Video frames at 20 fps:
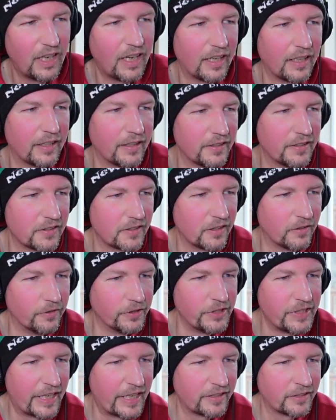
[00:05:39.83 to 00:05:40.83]
instead of
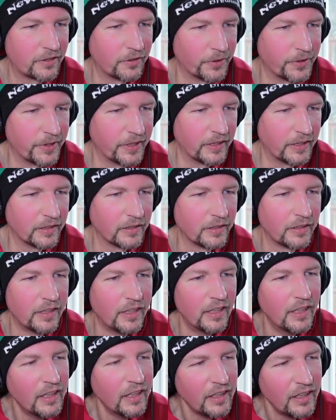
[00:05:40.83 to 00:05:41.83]
a tactical thing
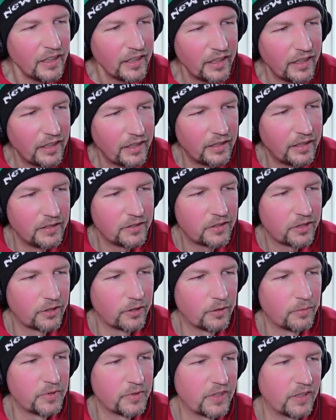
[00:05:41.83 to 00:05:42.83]
in
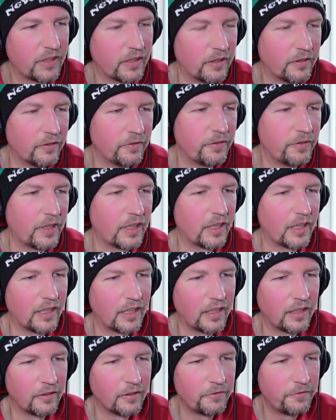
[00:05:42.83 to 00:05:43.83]
terms of
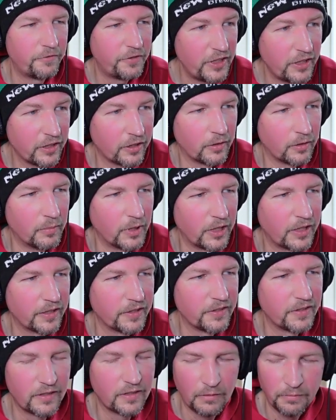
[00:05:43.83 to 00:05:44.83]
fear,
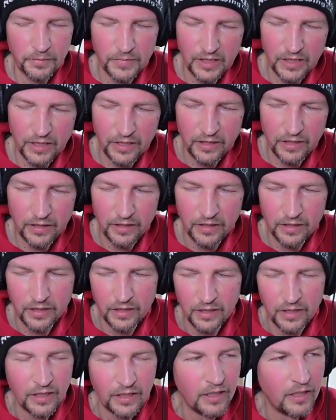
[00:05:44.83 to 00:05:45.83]
because something
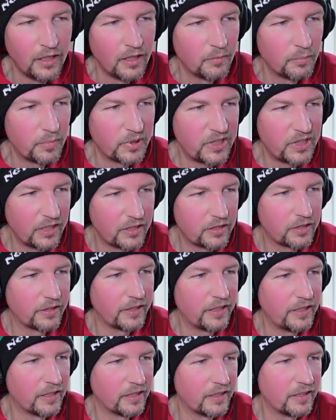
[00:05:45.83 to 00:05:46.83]

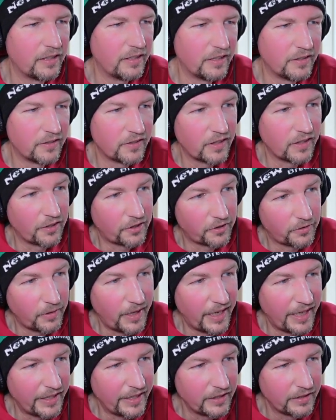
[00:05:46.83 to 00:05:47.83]
potentially that is a
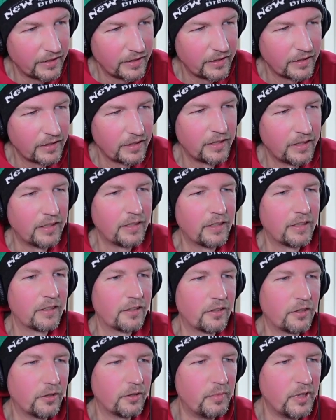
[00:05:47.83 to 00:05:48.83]
threat
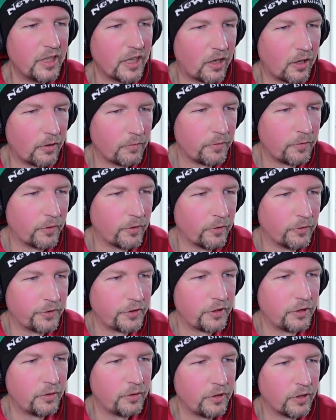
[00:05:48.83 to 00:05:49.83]
could be harmful
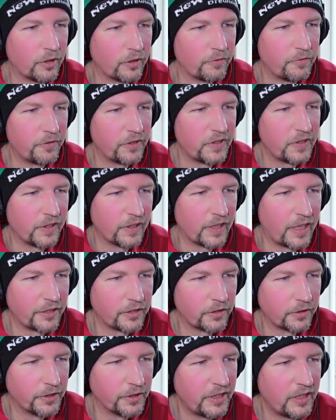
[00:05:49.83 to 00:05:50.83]
to your
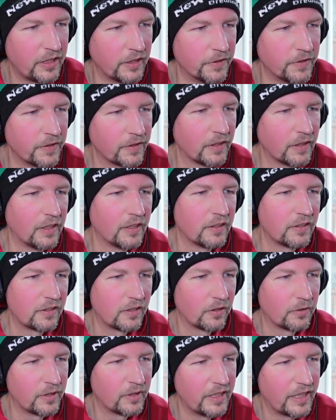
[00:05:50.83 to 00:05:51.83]
physiological needs.
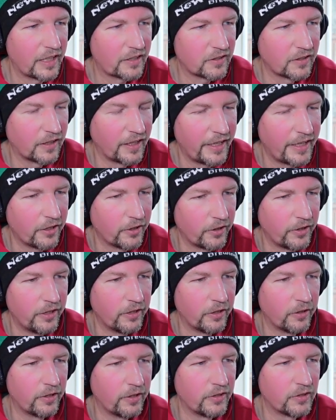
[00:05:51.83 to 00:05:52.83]
So the next layer
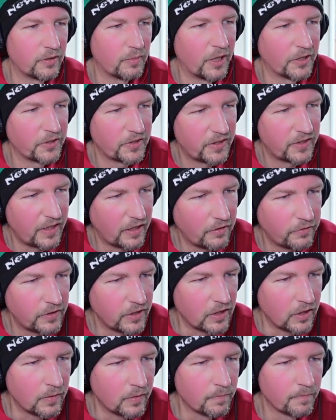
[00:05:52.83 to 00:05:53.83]
here is about safety.